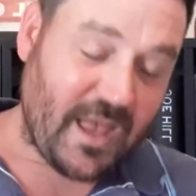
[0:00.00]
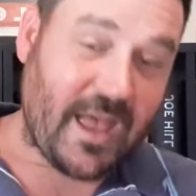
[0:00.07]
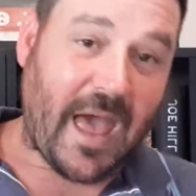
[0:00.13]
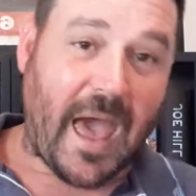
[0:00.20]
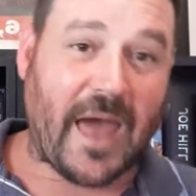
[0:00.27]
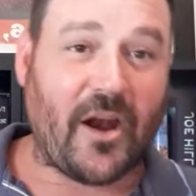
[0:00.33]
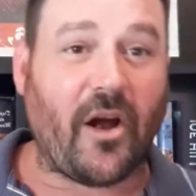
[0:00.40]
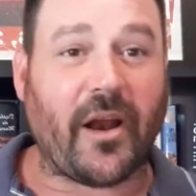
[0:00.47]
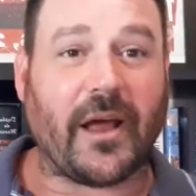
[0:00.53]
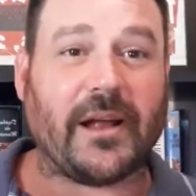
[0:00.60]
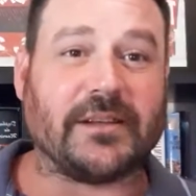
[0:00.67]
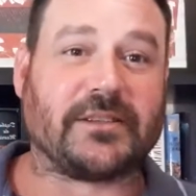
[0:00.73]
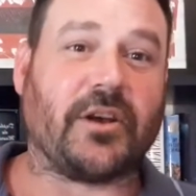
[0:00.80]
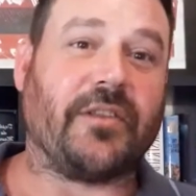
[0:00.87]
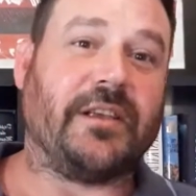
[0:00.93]
And on it,
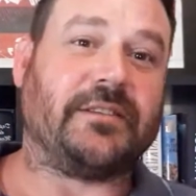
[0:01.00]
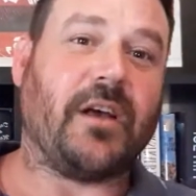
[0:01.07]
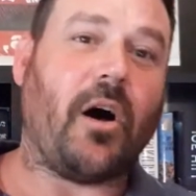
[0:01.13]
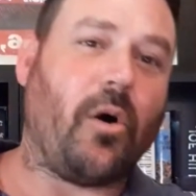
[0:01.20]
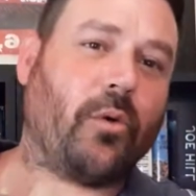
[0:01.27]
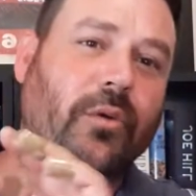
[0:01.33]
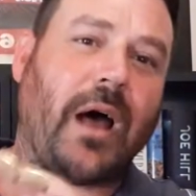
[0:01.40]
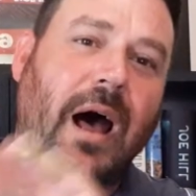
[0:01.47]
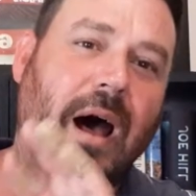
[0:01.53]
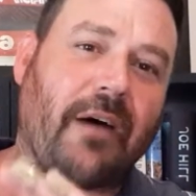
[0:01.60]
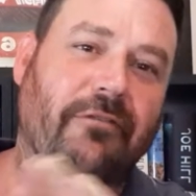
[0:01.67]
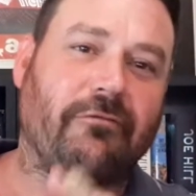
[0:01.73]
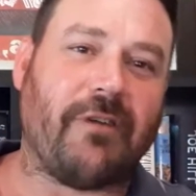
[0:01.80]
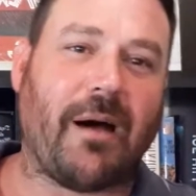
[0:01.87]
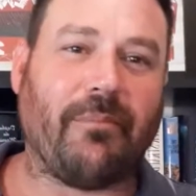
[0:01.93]
it's got this old half
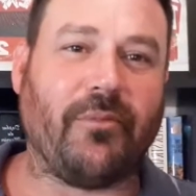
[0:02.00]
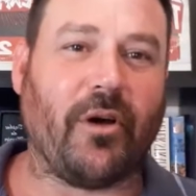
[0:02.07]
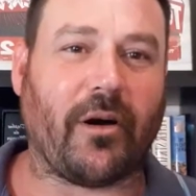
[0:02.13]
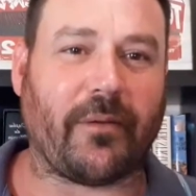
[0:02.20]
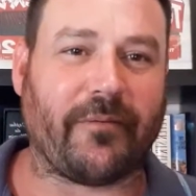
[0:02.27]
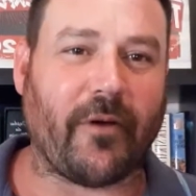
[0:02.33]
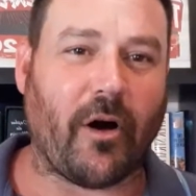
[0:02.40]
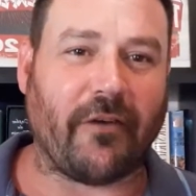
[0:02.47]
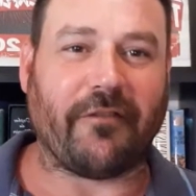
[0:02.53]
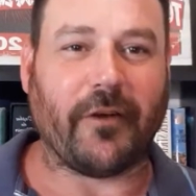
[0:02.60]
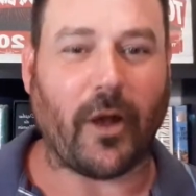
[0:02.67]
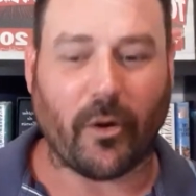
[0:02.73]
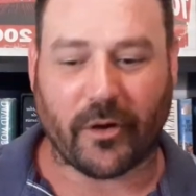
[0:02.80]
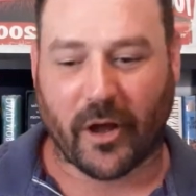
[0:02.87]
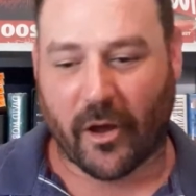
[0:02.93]
rubbed off
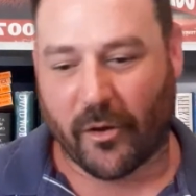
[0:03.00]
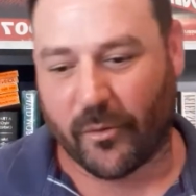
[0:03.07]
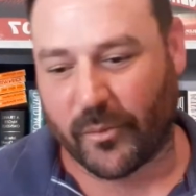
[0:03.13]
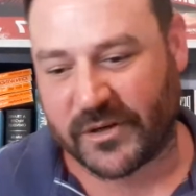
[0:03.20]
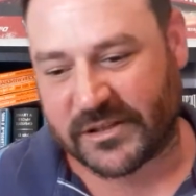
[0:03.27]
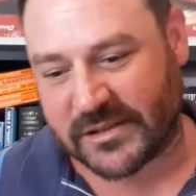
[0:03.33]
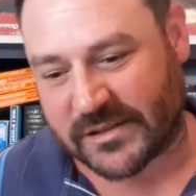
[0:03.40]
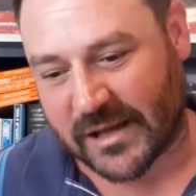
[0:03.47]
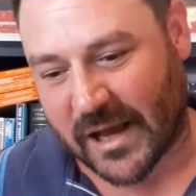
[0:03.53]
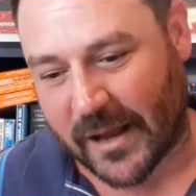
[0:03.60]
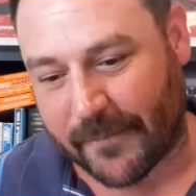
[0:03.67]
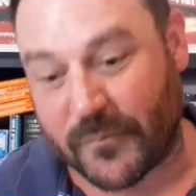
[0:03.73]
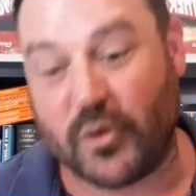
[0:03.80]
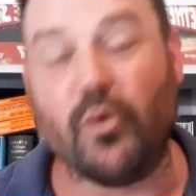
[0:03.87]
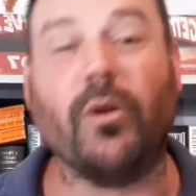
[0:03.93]
logo, which is,
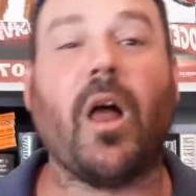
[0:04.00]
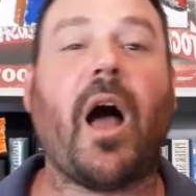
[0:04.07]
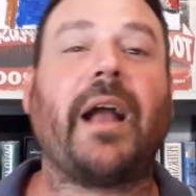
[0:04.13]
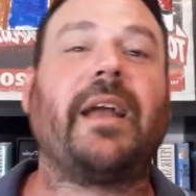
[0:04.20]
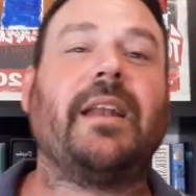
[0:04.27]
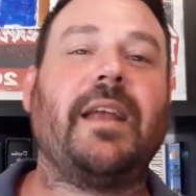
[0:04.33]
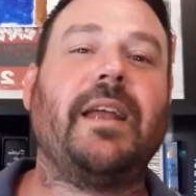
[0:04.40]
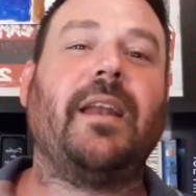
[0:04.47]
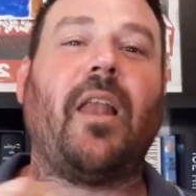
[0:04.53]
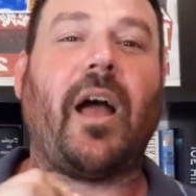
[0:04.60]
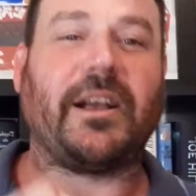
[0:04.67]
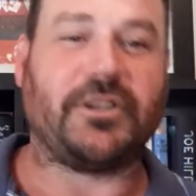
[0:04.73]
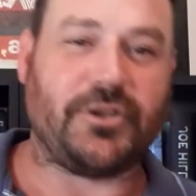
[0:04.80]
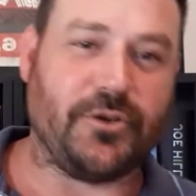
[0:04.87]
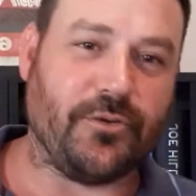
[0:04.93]
you like it
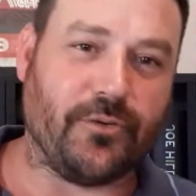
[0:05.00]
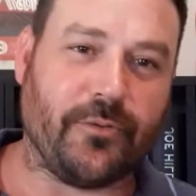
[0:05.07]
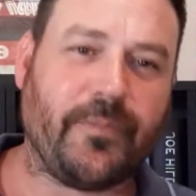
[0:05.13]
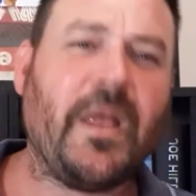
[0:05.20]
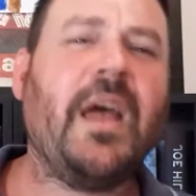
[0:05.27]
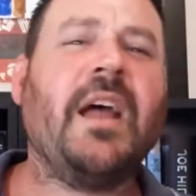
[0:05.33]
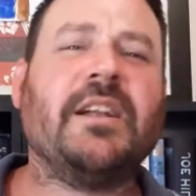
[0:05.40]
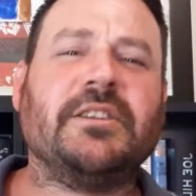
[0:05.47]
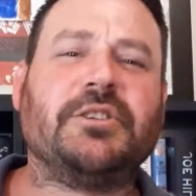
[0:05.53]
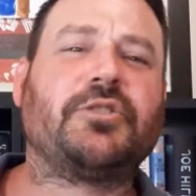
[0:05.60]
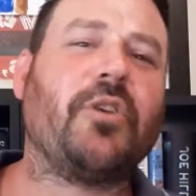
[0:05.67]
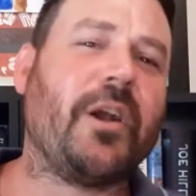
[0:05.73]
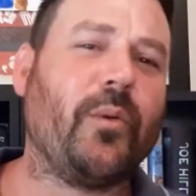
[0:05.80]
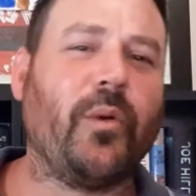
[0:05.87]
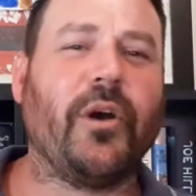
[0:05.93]
likes you. She's
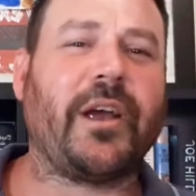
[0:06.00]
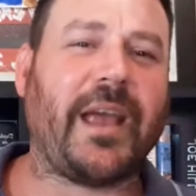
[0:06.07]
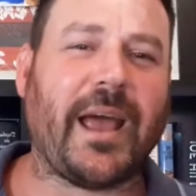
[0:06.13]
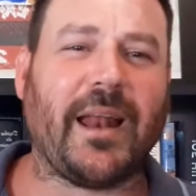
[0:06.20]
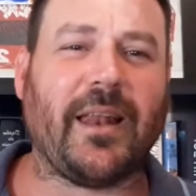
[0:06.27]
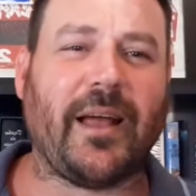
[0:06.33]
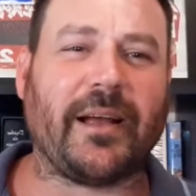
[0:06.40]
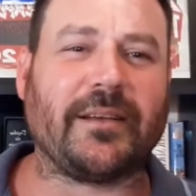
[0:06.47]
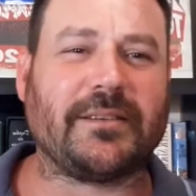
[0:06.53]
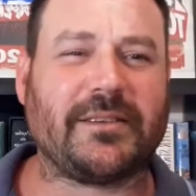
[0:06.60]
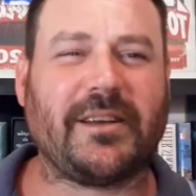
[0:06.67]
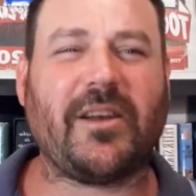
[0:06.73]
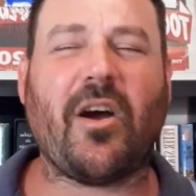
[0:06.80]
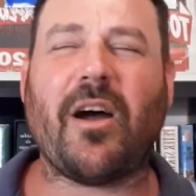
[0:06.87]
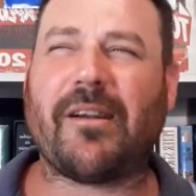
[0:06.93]
trying to work out, like, she
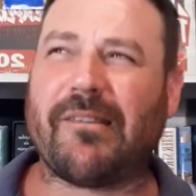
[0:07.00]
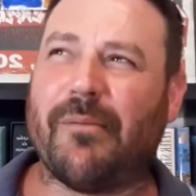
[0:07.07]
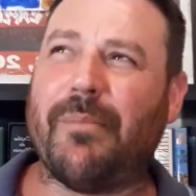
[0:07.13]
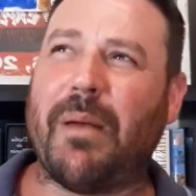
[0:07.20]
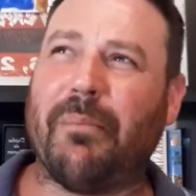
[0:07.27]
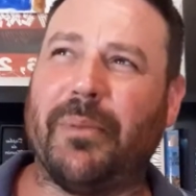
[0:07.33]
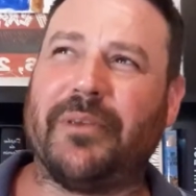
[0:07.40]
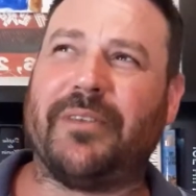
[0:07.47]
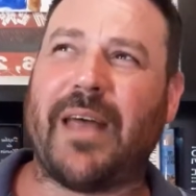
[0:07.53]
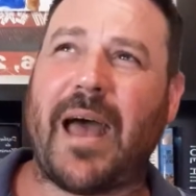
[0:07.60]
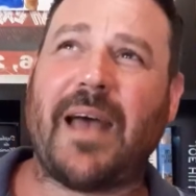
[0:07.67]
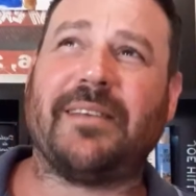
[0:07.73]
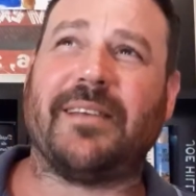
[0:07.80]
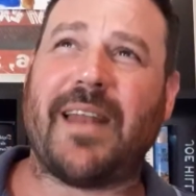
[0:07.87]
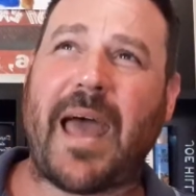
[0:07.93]
kind of remembers that
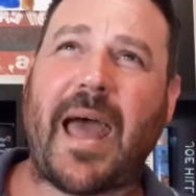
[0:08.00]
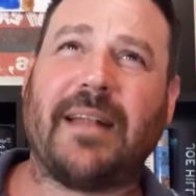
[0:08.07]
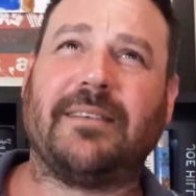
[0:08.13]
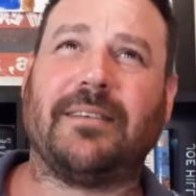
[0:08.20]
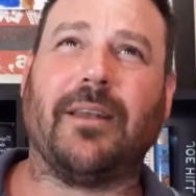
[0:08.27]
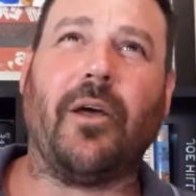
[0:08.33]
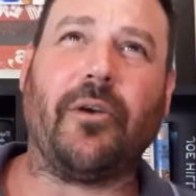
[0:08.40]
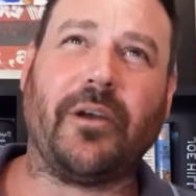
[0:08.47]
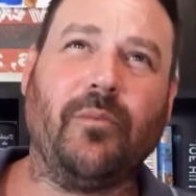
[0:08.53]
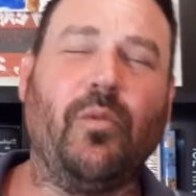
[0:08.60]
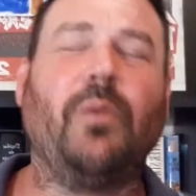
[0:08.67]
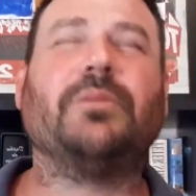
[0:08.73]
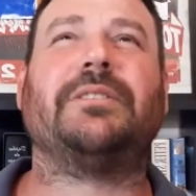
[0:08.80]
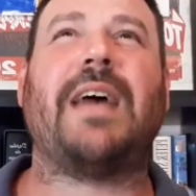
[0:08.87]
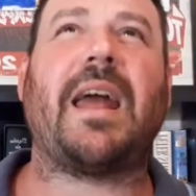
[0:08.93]
as an ad slogan. What
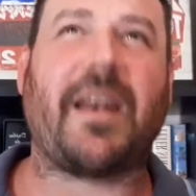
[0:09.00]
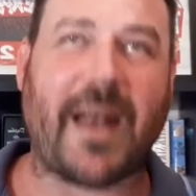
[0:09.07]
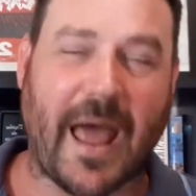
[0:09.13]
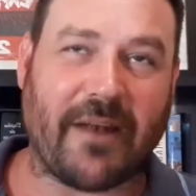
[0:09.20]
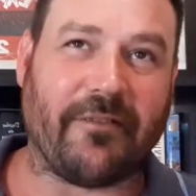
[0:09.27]
was that an ad